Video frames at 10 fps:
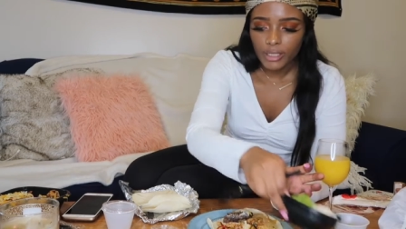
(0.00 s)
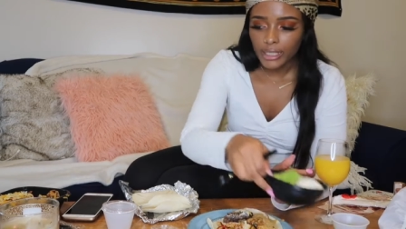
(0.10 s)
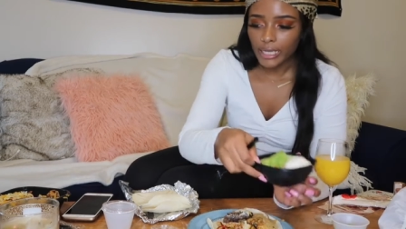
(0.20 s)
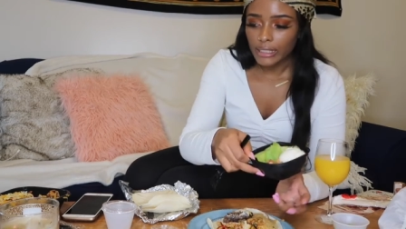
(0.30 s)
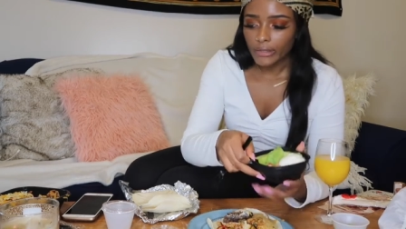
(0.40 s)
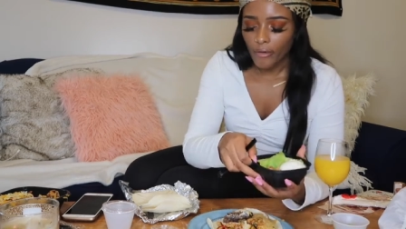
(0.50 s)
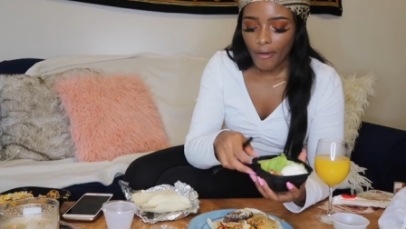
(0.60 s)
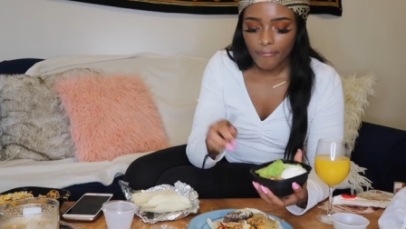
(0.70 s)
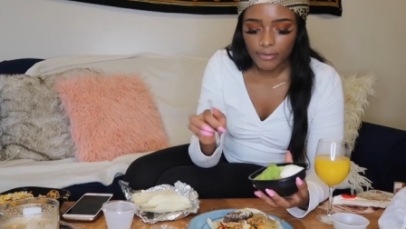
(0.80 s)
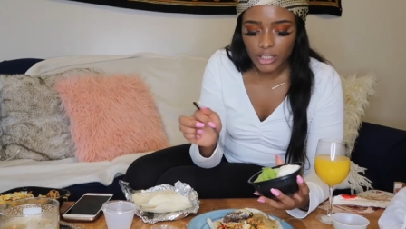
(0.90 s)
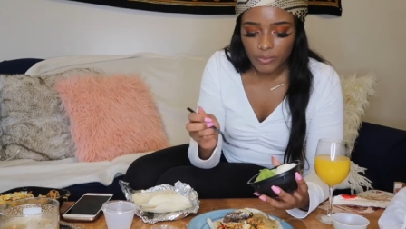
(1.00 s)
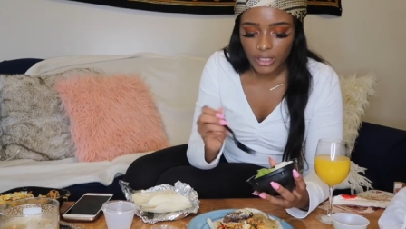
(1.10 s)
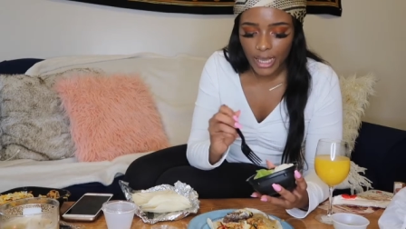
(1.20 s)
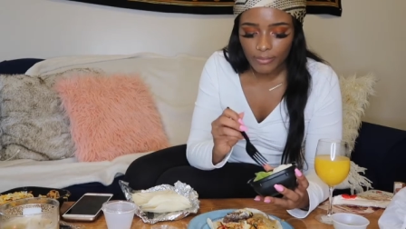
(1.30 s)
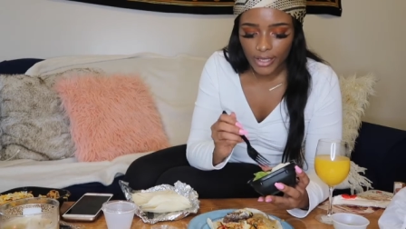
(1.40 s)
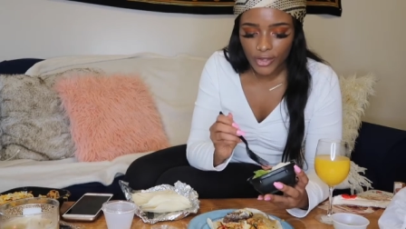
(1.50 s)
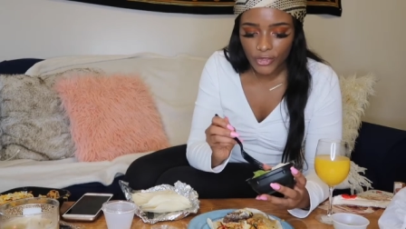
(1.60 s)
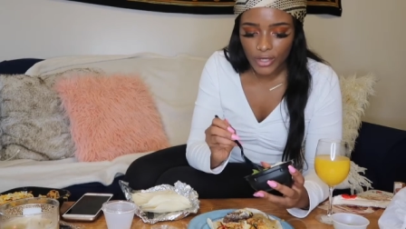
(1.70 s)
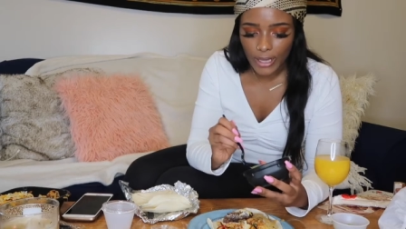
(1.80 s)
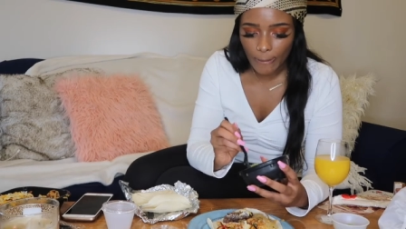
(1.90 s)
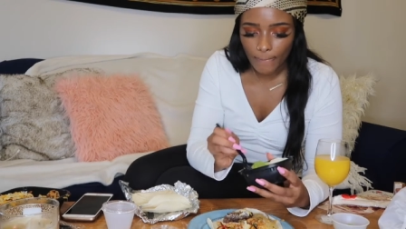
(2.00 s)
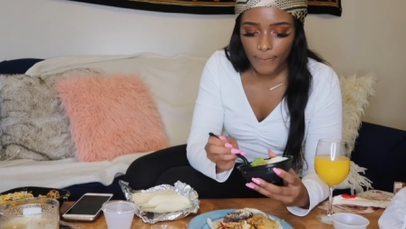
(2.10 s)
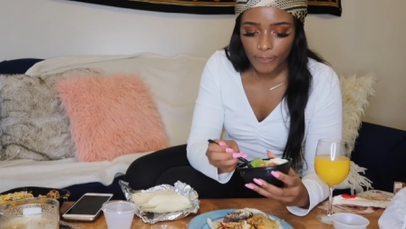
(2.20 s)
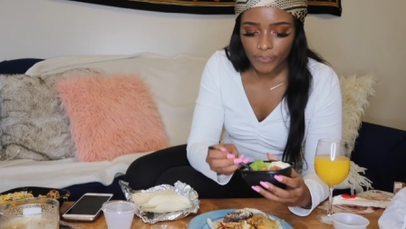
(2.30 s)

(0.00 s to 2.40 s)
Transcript: like first became like a thing,